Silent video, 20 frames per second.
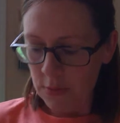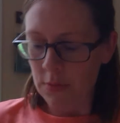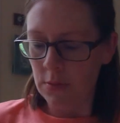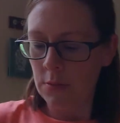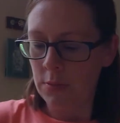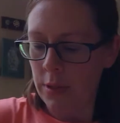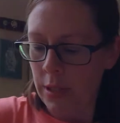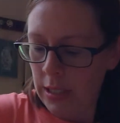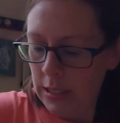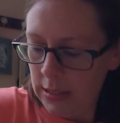
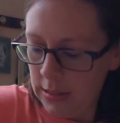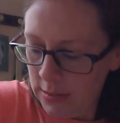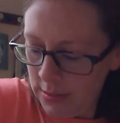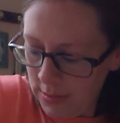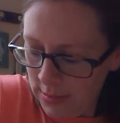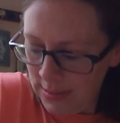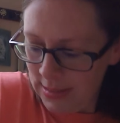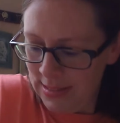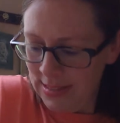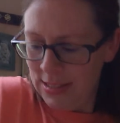Ooh,
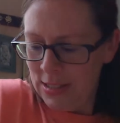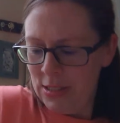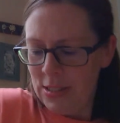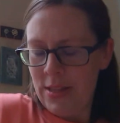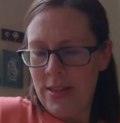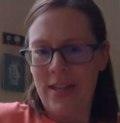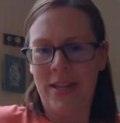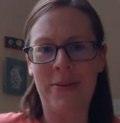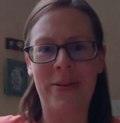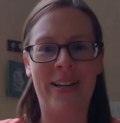
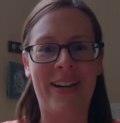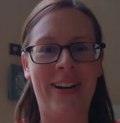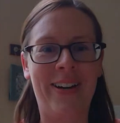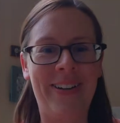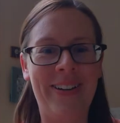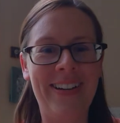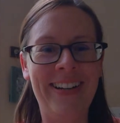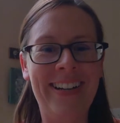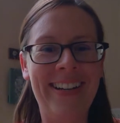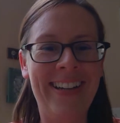there we go.
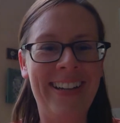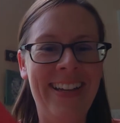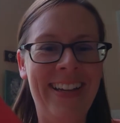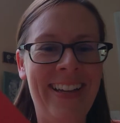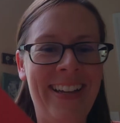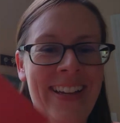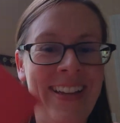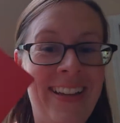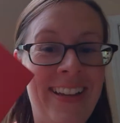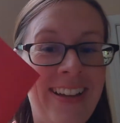
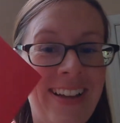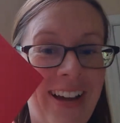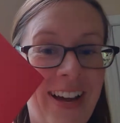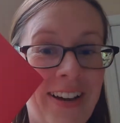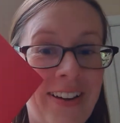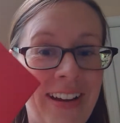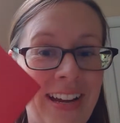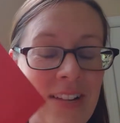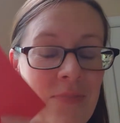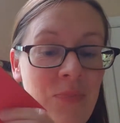All
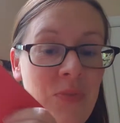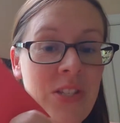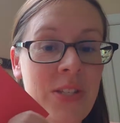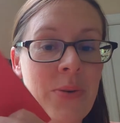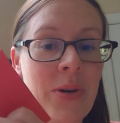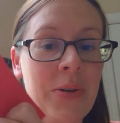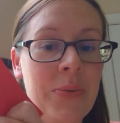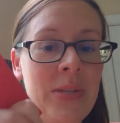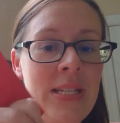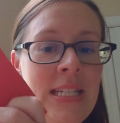right, so
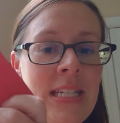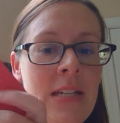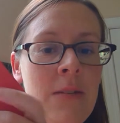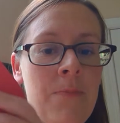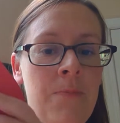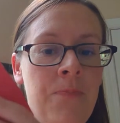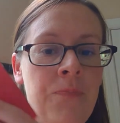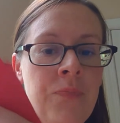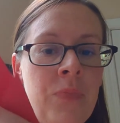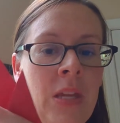all we did
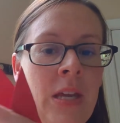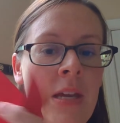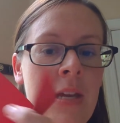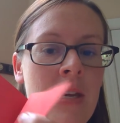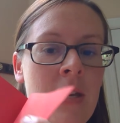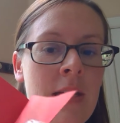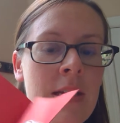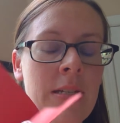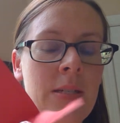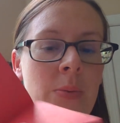
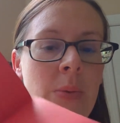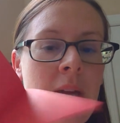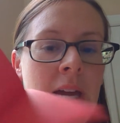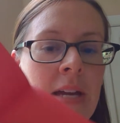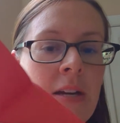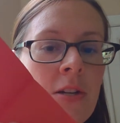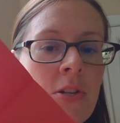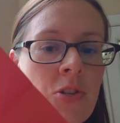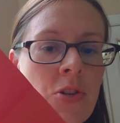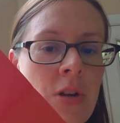is we
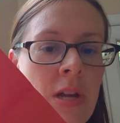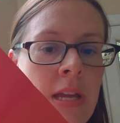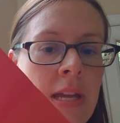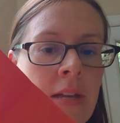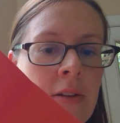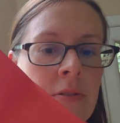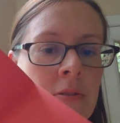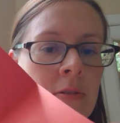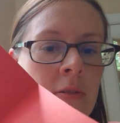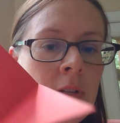had our
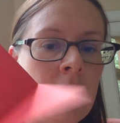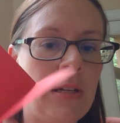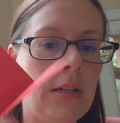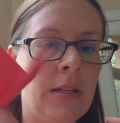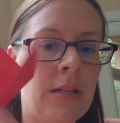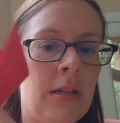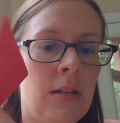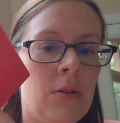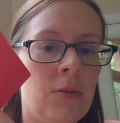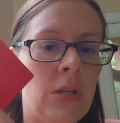triangle,
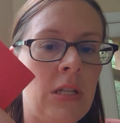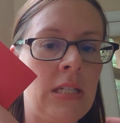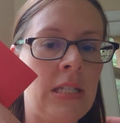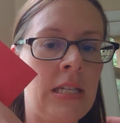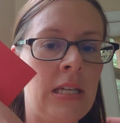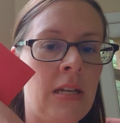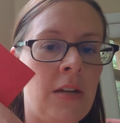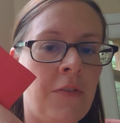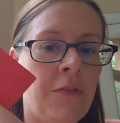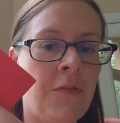and we
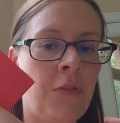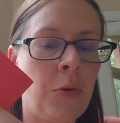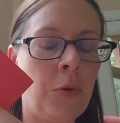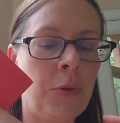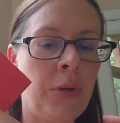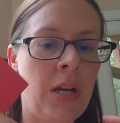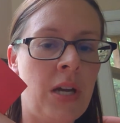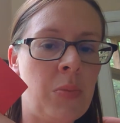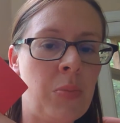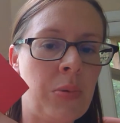did a
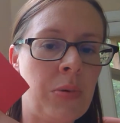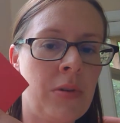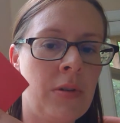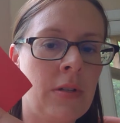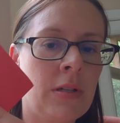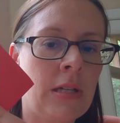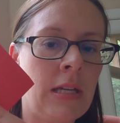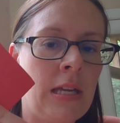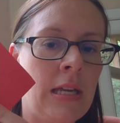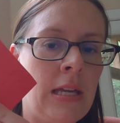fold up
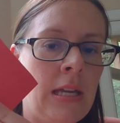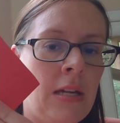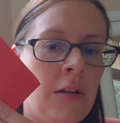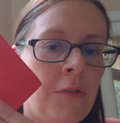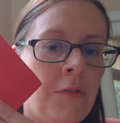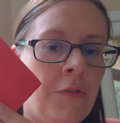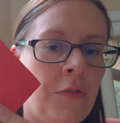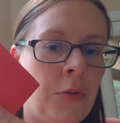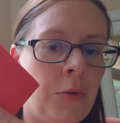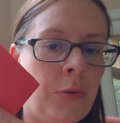and a
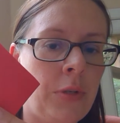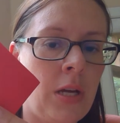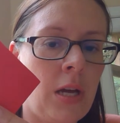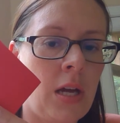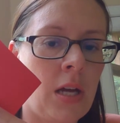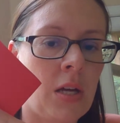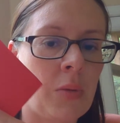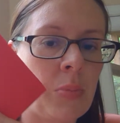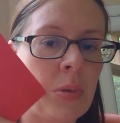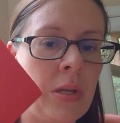fold
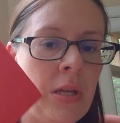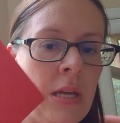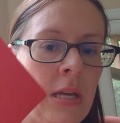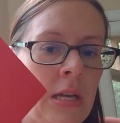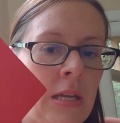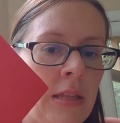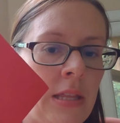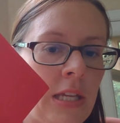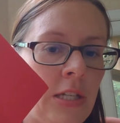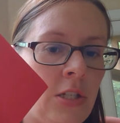up.
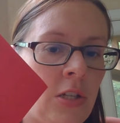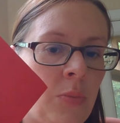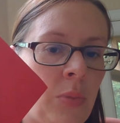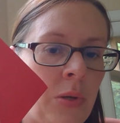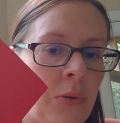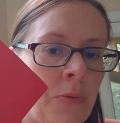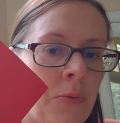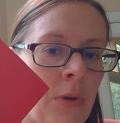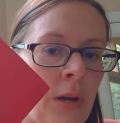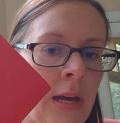They should
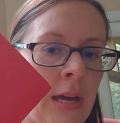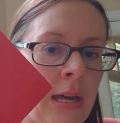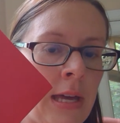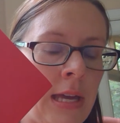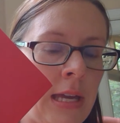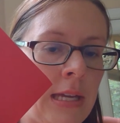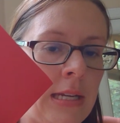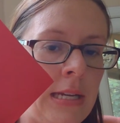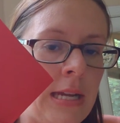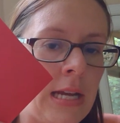be
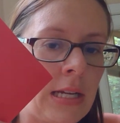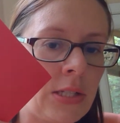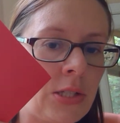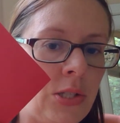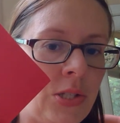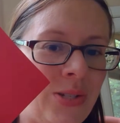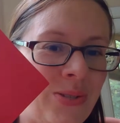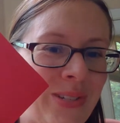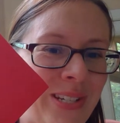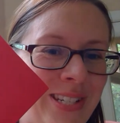right
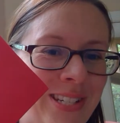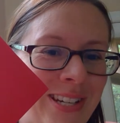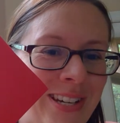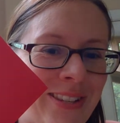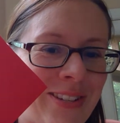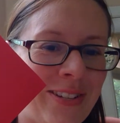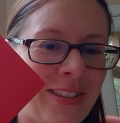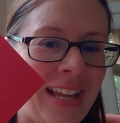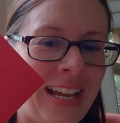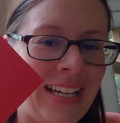next to each
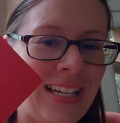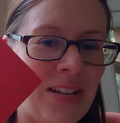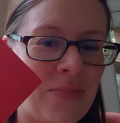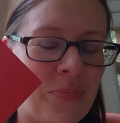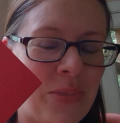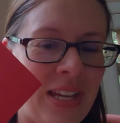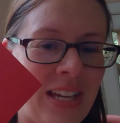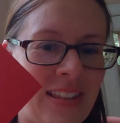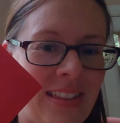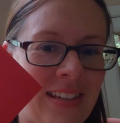other, lined
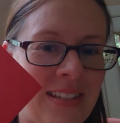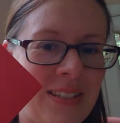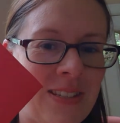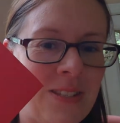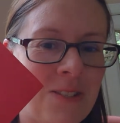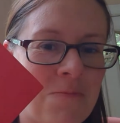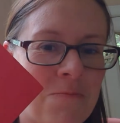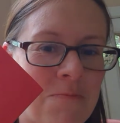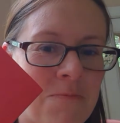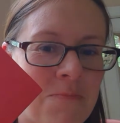up like this.